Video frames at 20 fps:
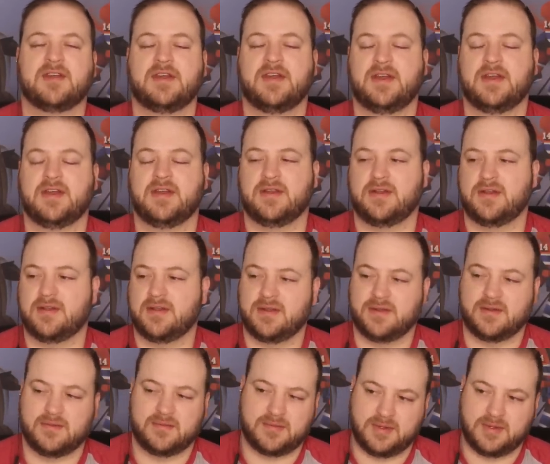
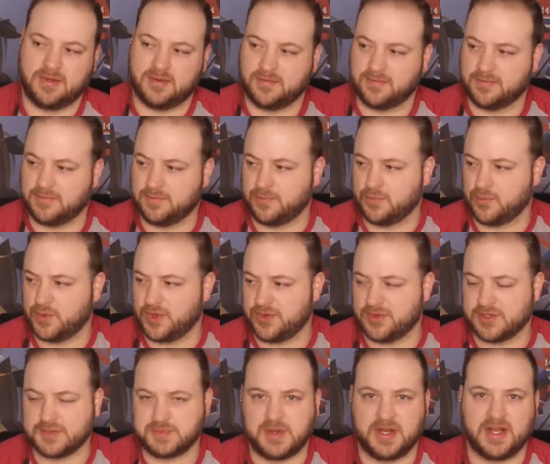
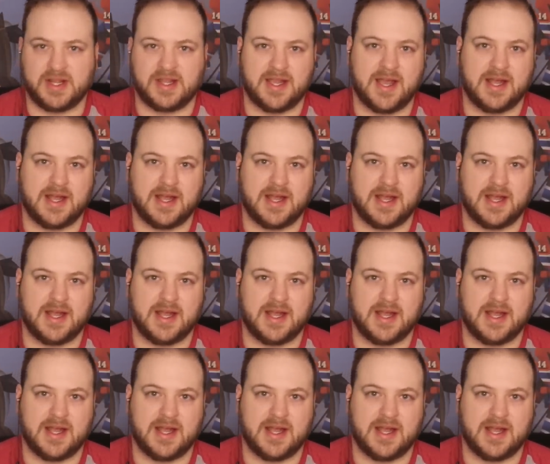whether it's Brendan